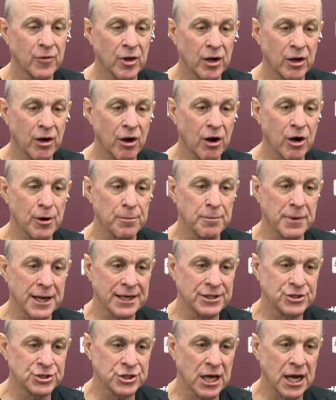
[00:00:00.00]
our
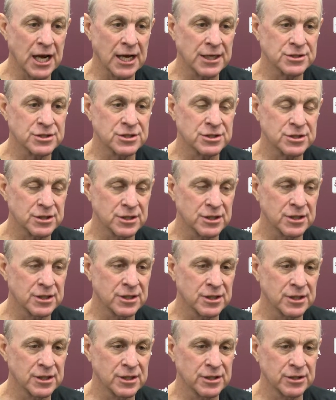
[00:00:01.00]
made shots,
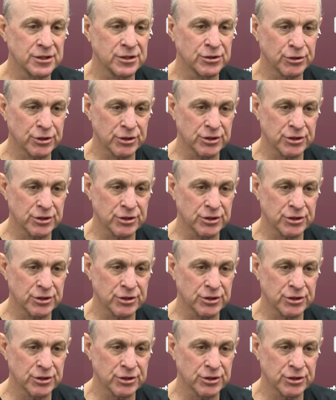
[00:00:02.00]
you're